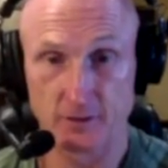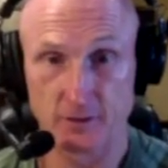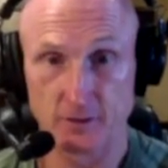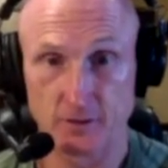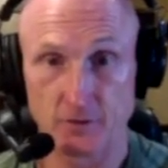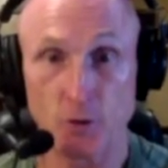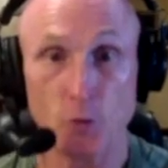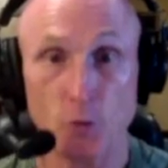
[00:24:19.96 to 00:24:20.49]

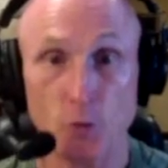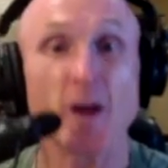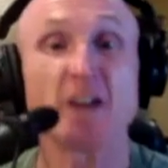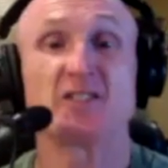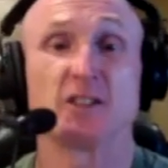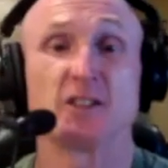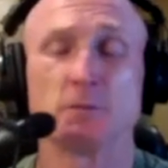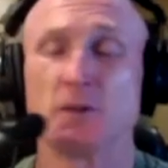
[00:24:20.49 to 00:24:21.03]
The rest of
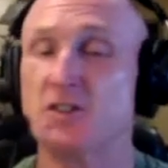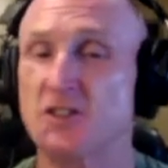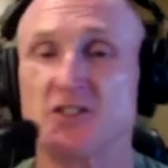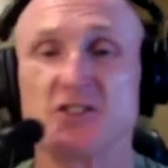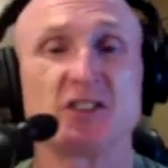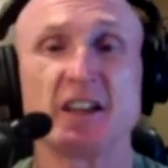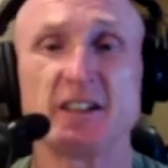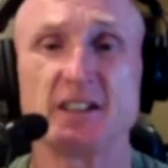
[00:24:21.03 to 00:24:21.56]
them are just
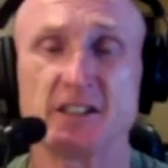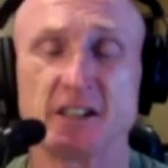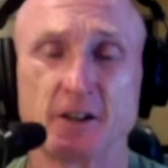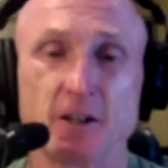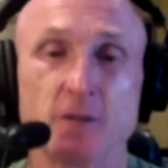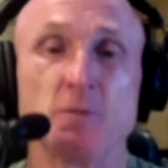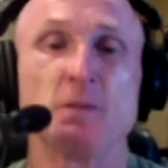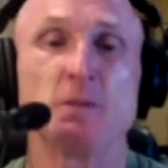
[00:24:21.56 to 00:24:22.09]
sedentary
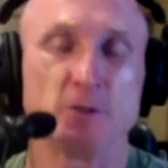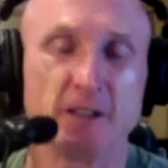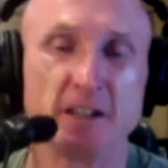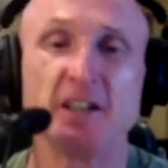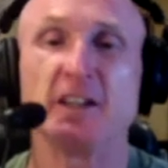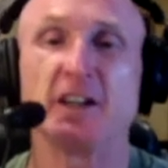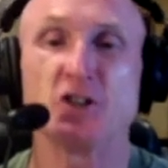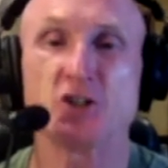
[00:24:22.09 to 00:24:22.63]
people
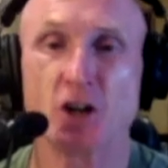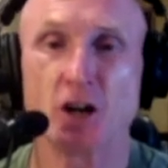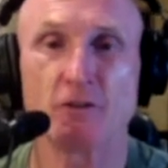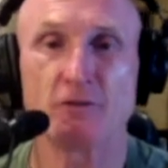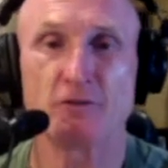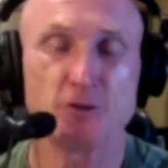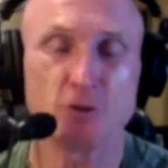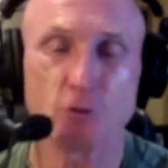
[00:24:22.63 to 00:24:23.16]
eating junk
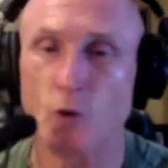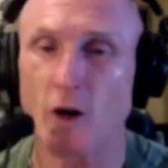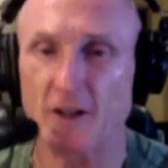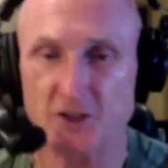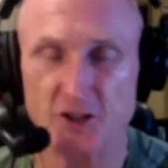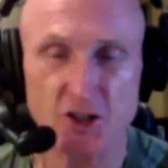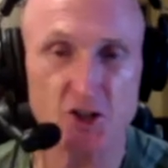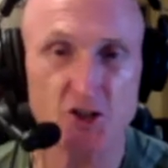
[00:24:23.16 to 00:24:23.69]
food,
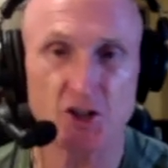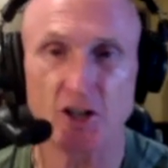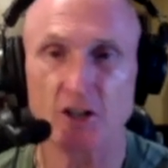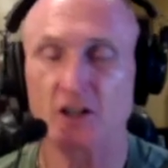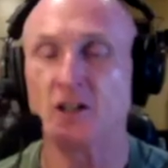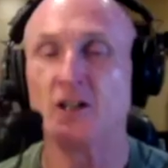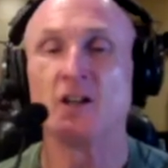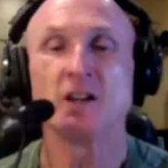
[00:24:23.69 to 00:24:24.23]
watching
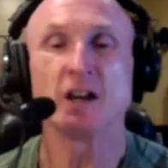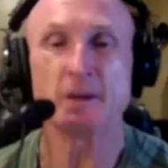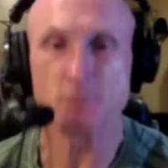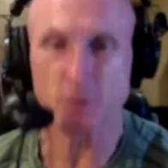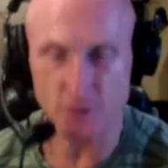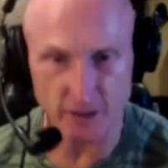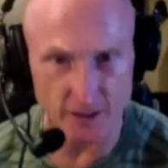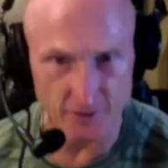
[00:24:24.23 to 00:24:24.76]
junk and
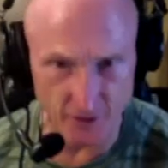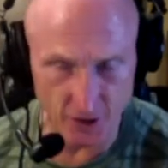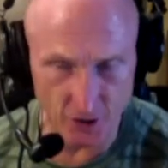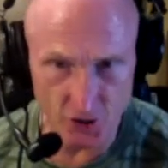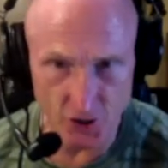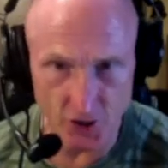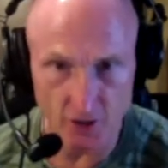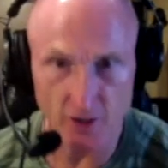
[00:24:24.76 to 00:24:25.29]
believing
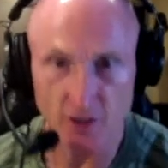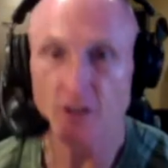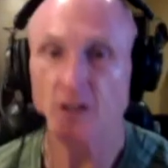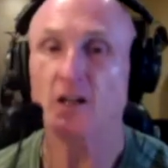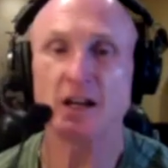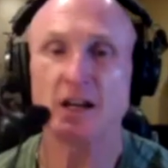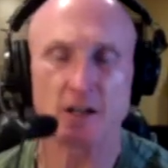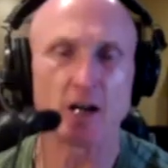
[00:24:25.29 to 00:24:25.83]
junk,
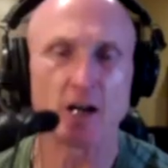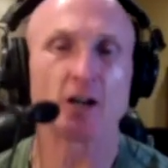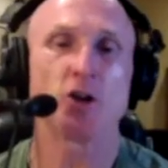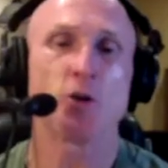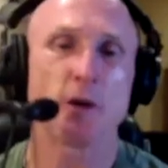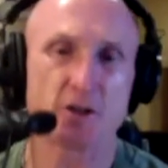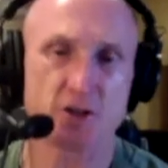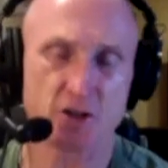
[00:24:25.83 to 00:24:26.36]
and not
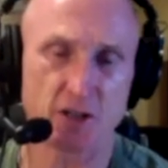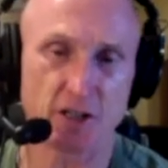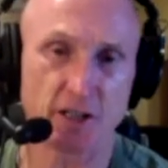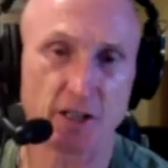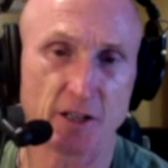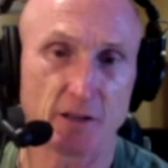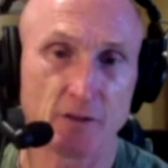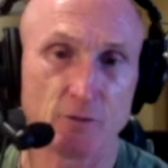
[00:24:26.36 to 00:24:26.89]
questioning
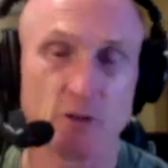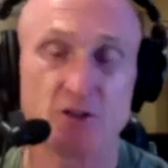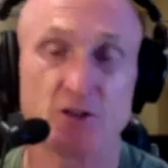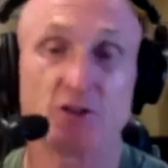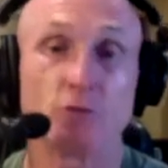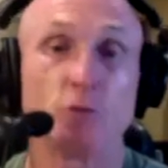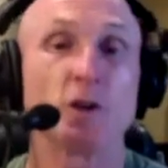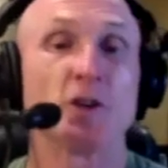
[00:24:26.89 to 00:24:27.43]
it, which
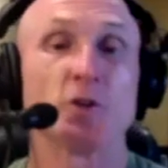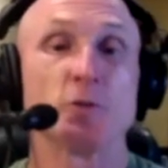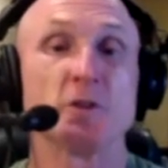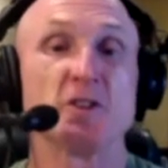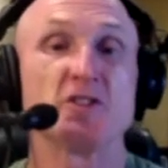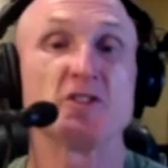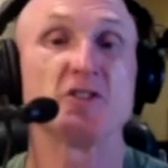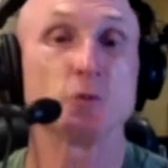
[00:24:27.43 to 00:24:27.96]
is one of the
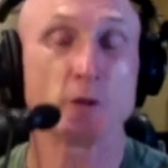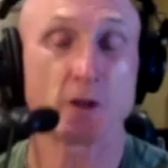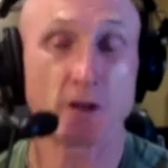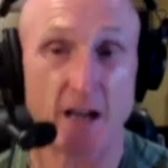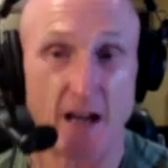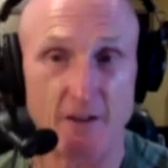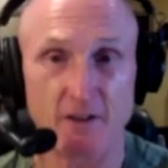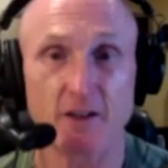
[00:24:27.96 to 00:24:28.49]
reasons we're
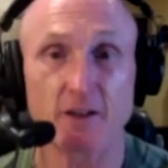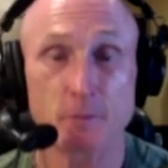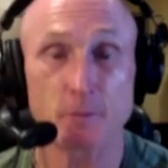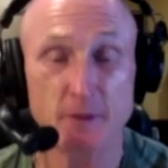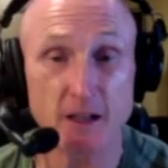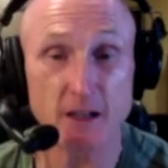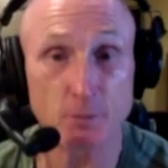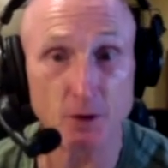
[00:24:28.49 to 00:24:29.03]
having the
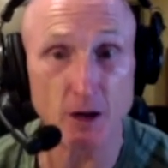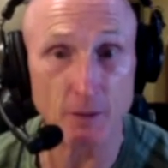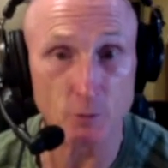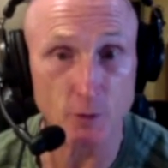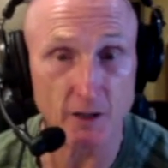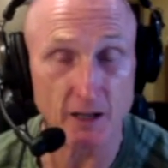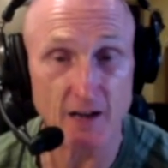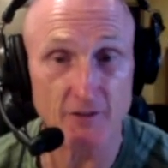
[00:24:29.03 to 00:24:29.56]
big problem
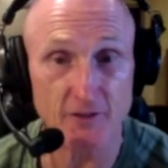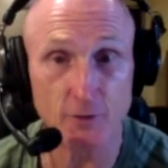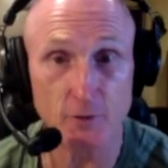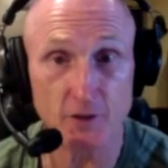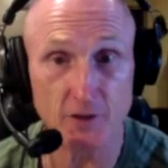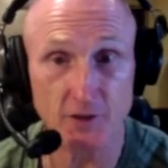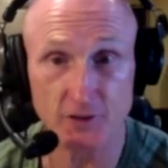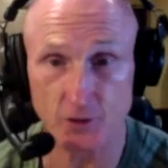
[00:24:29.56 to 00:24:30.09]
we're having
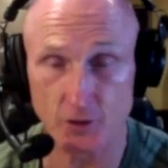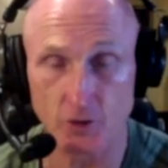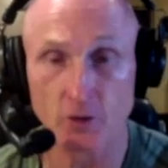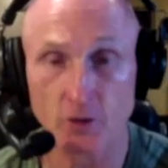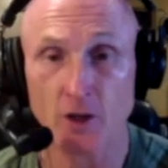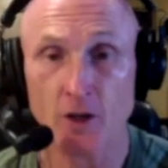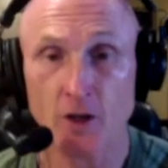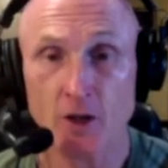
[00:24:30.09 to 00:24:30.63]
with this whole
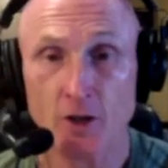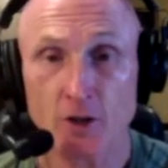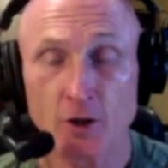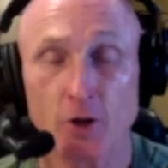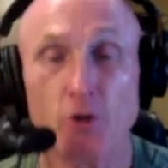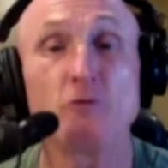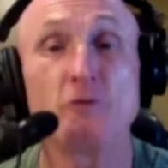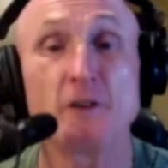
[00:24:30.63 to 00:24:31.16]

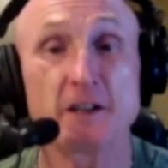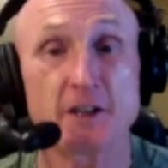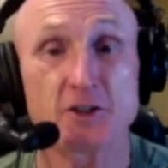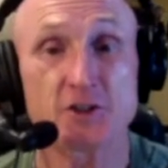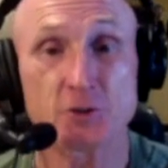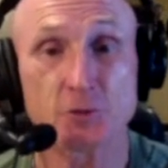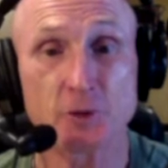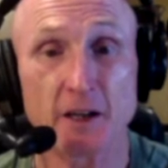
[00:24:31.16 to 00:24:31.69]
COVID
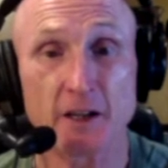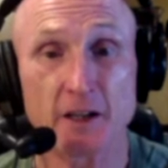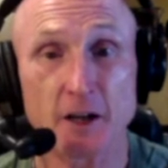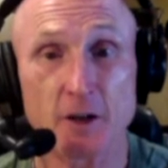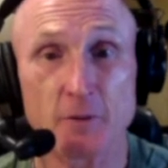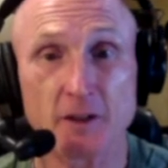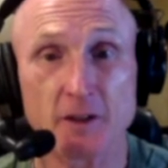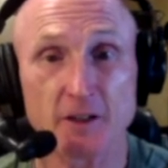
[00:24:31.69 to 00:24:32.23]
issue right
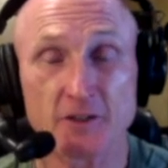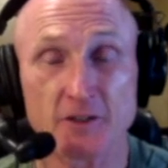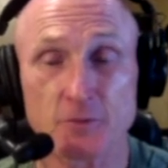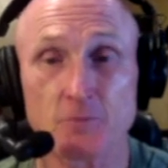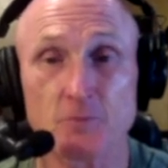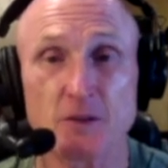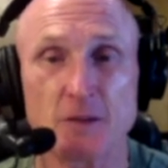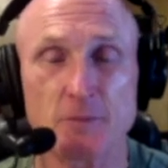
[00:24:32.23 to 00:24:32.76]
now, because
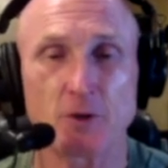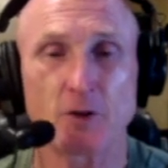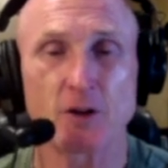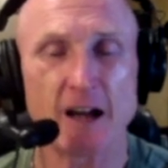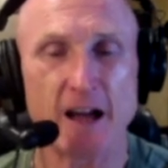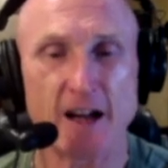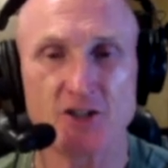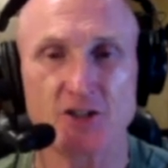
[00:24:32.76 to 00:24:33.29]
people are
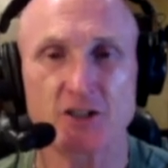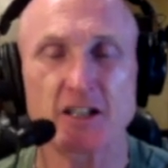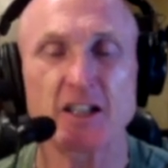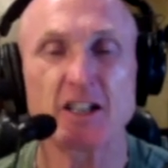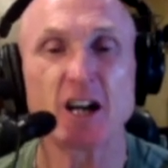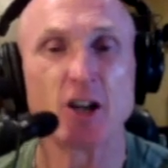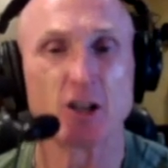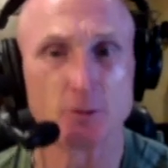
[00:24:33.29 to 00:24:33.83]
actually
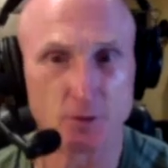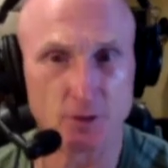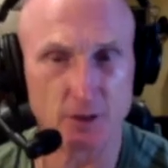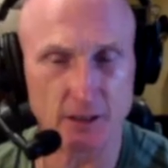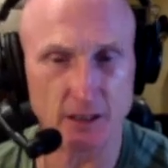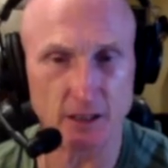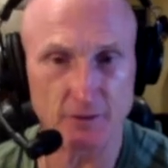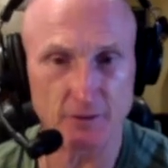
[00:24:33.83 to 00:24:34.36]
gullible
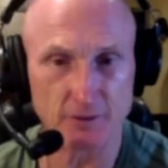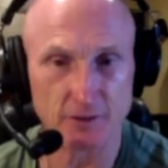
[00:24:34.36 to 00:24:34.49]
enough